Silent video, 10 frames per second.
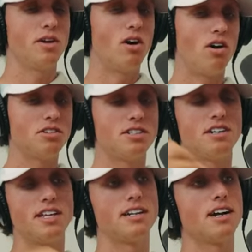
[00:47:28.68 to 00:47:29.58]
we all
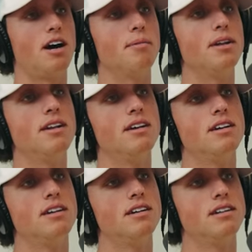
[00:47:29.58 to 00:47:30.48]
share that in common.
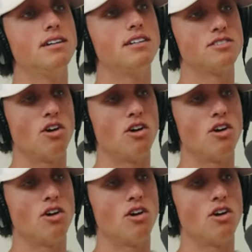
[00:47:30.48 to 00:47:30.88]
Yeah. It's